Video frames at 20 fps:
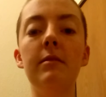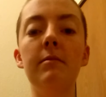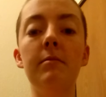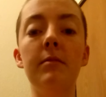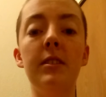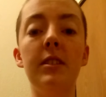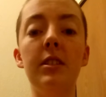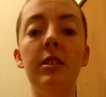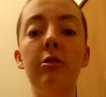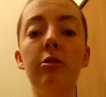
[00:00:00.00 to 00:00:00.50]

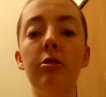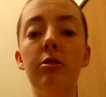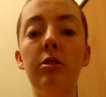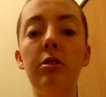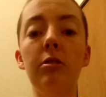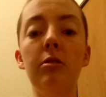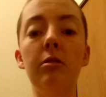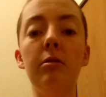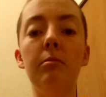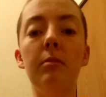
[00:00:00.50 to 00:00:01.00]
and still
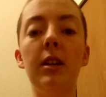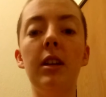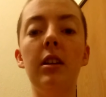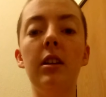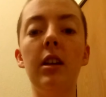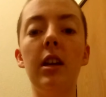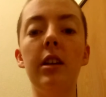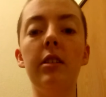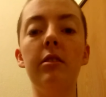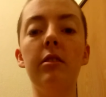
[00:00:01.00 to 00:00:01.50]
do in many
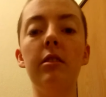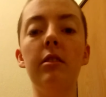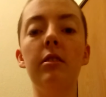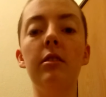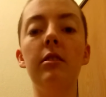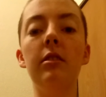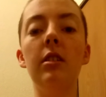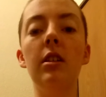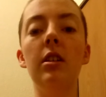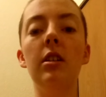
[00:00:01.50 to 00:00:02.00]

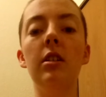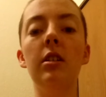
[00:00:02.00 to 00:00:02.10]
cases,